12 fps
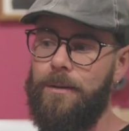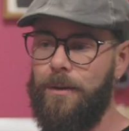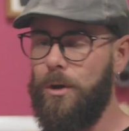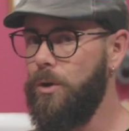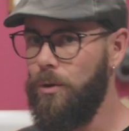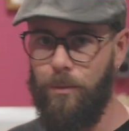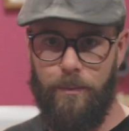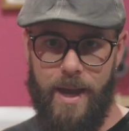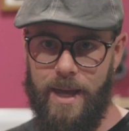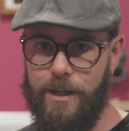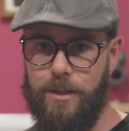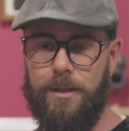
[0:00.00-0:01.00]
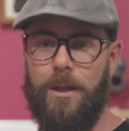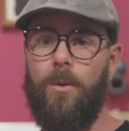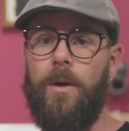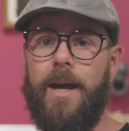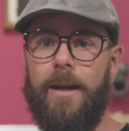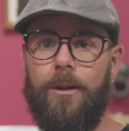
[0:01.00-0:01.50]
who manages
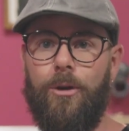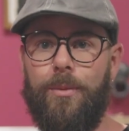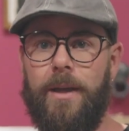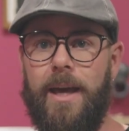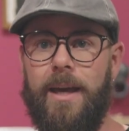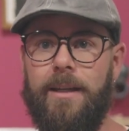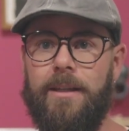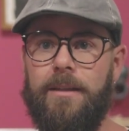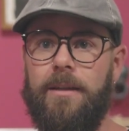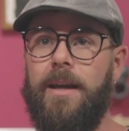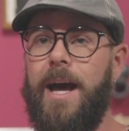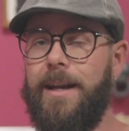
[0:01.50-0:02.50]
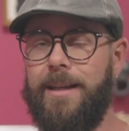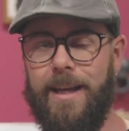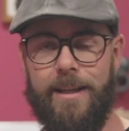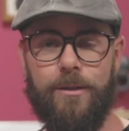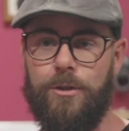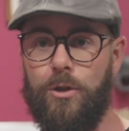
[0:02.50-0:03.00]
Lower Antelope Canyon at
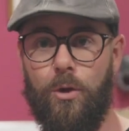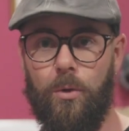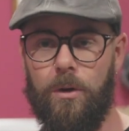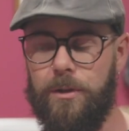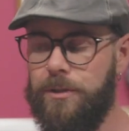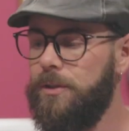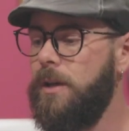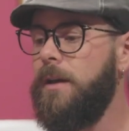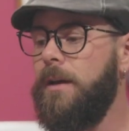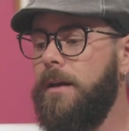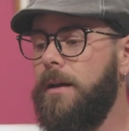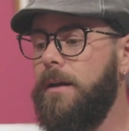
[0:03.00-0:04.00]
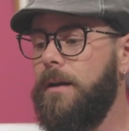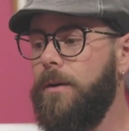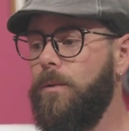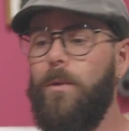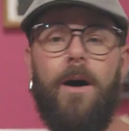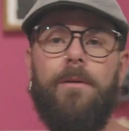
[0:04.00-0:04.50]
Ken's Tours
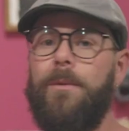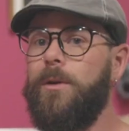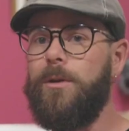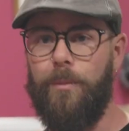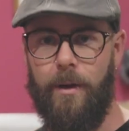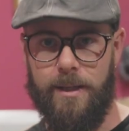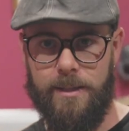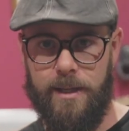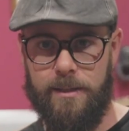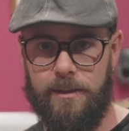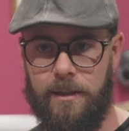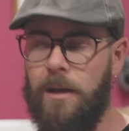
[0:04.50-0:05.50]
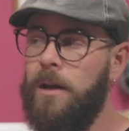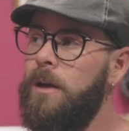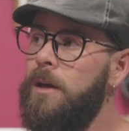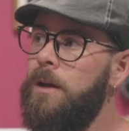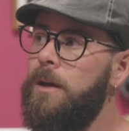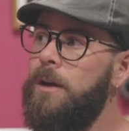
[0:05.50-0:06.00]
while we were in the process.
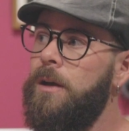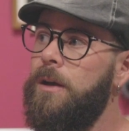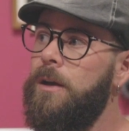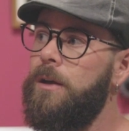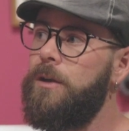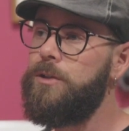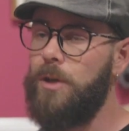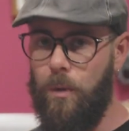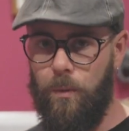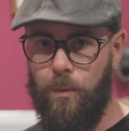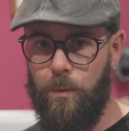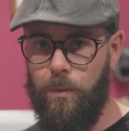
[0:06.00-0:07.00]
So,